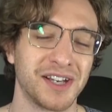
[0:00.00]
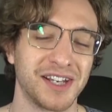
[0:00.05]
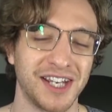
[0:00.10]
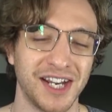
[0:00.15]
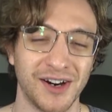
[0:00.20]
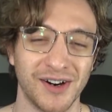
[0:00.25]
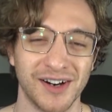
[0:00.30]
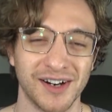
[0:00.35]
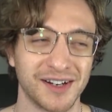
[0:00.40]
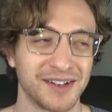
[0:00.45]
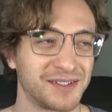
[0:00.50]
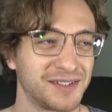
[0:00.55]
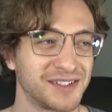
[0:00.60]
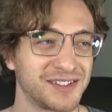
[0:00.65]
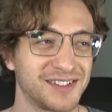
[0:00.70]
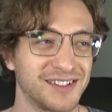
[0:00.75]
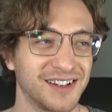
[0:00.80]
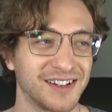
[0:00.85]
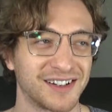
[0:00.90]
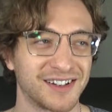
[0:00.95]
my Garrick
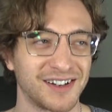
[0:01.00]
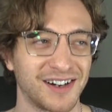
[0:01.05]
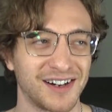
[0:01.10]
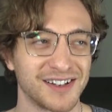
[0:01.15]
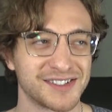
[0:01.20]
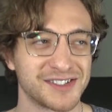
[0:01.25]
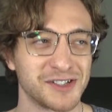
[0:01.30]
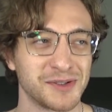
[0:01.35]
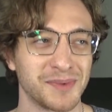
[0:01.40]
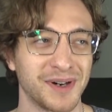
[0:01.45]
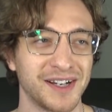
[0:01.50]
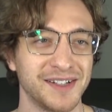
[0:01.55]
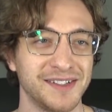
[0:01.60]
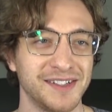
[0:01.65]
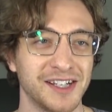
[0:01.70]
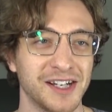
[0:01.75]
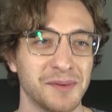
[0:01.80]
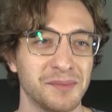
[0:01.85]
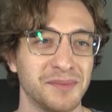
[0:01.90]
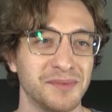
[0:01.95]
costume
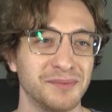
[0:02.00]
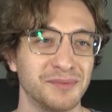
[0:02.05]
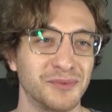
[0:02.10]
idea,